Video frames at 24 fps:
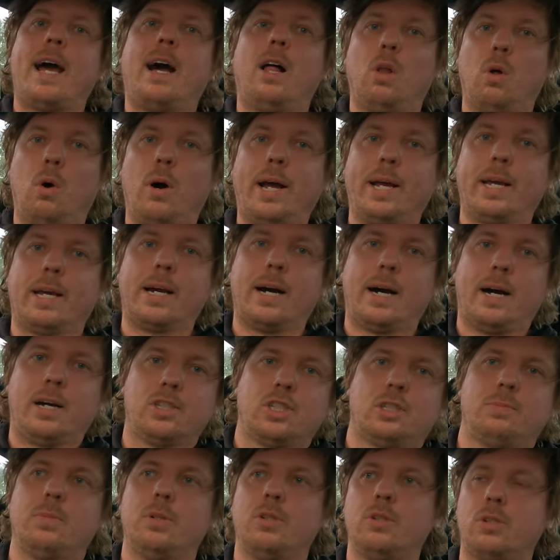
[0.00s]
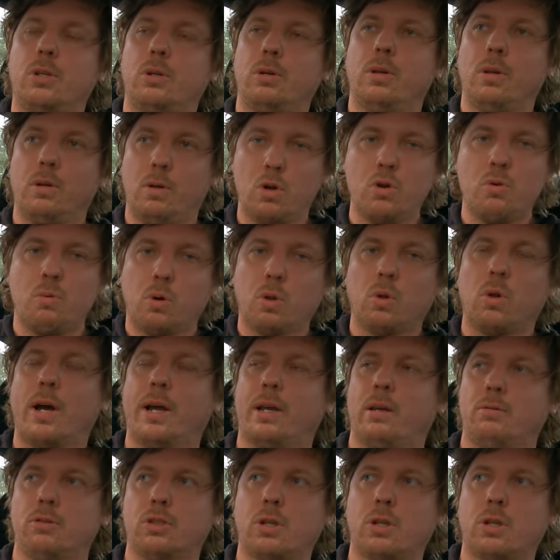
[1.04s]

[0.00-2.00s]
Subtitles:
outlying customers who were like,